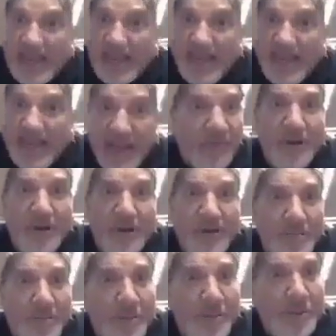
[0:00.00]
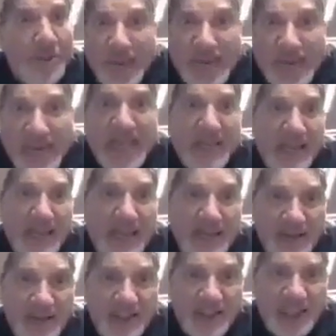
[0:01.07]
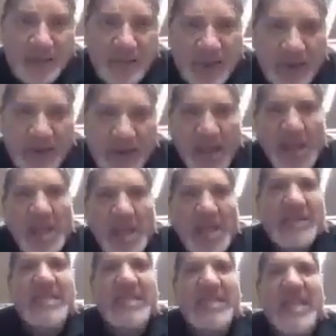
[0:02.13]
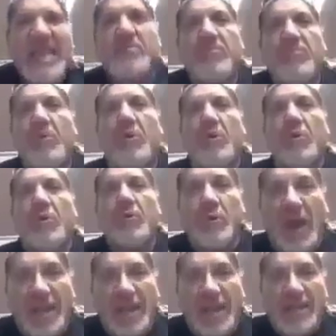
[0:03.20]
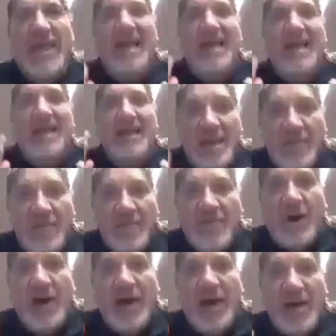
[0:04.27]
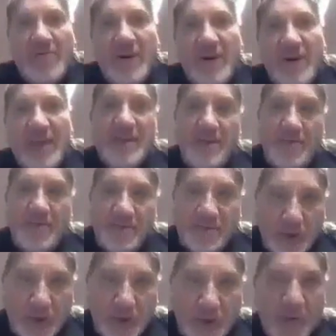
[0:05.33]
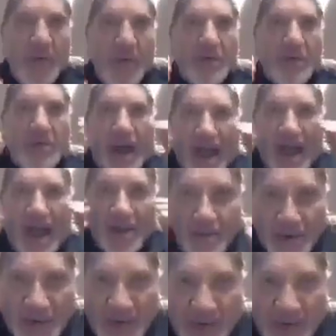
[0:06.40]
and that is, for example, Kenya, ladies and gentlemen, they will run and live forever in the view. So I